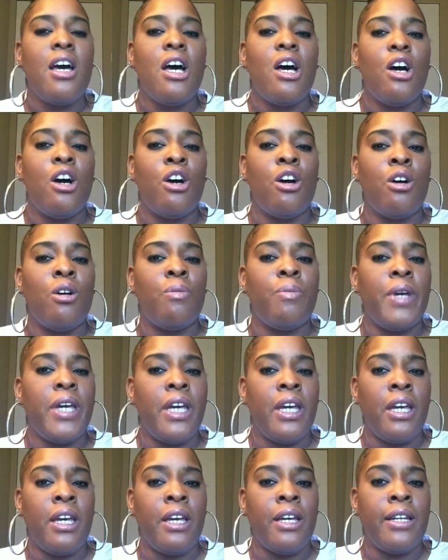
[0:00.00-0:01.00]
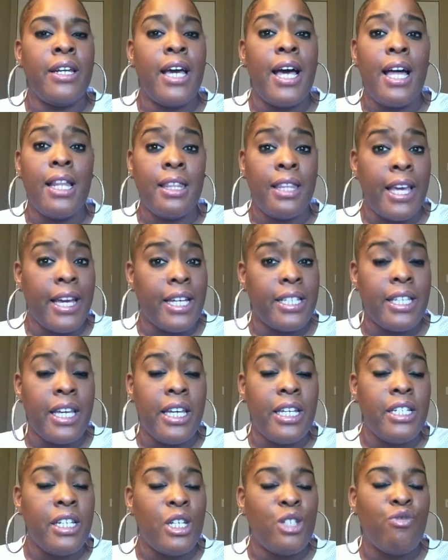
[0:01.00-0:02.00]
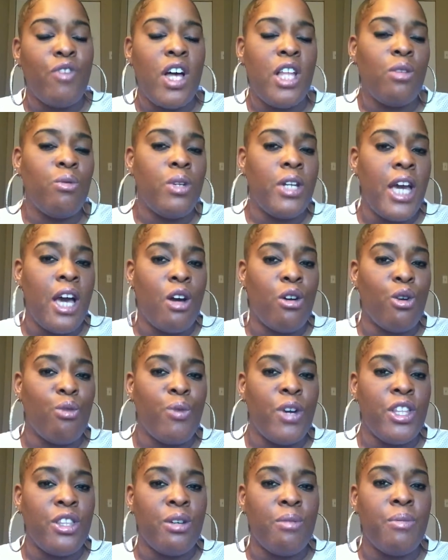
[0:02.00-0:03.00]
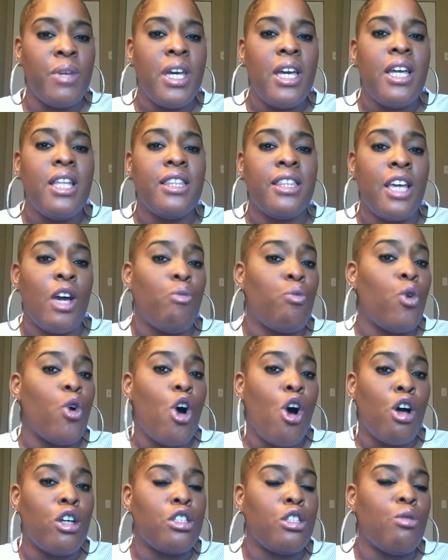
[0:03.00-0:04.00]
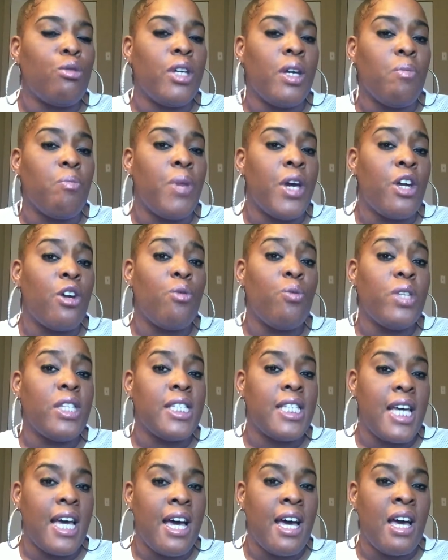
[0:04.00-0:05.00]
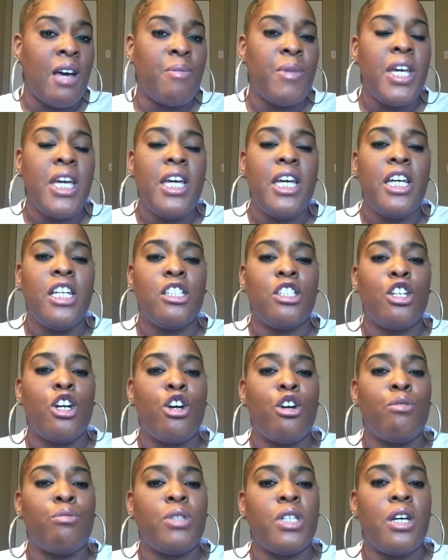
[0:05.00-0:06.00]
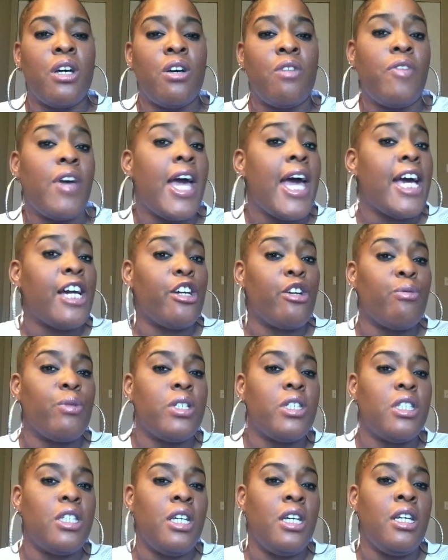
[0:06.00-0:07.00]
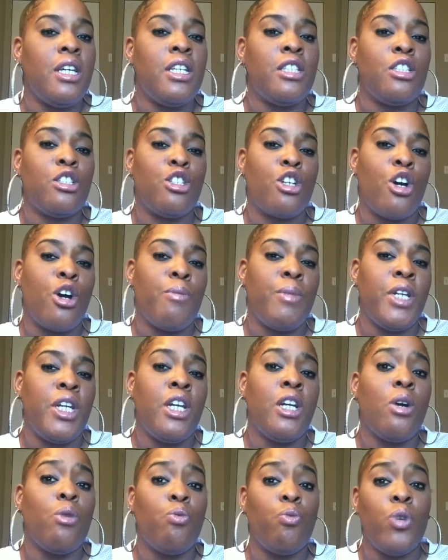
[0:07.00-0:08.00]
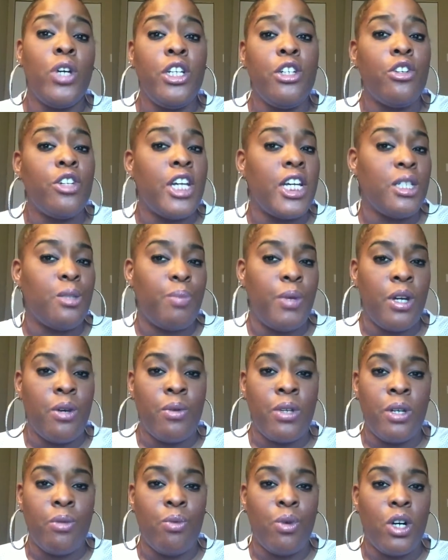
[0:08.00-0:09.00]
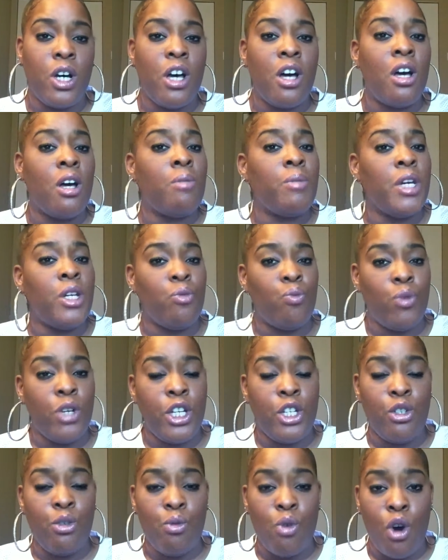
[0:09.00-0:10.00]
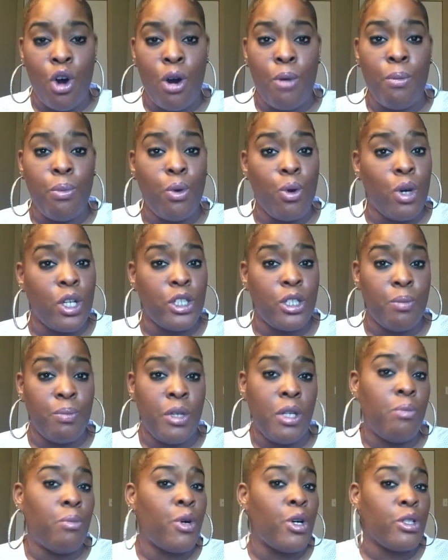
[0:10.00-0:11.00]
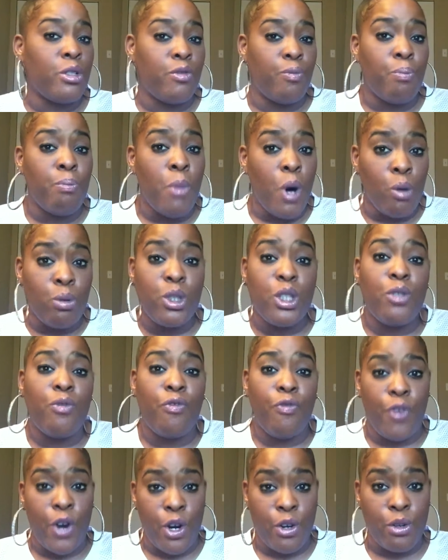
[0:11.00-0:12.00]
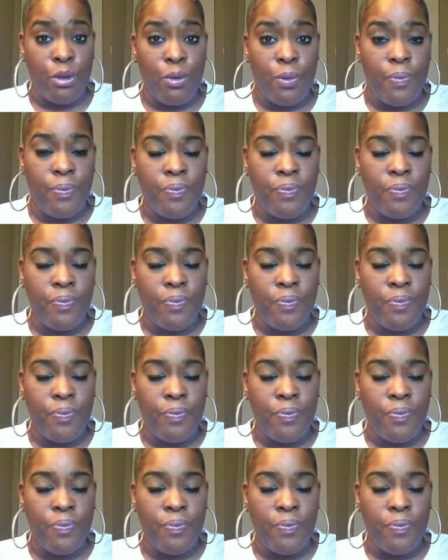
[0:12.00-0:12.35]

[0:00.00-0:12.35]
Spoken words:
and like I say, it does follow an algorithm that will also get better with time in terms of accuracy in determining when your next period will come and when you are going to be most fertile.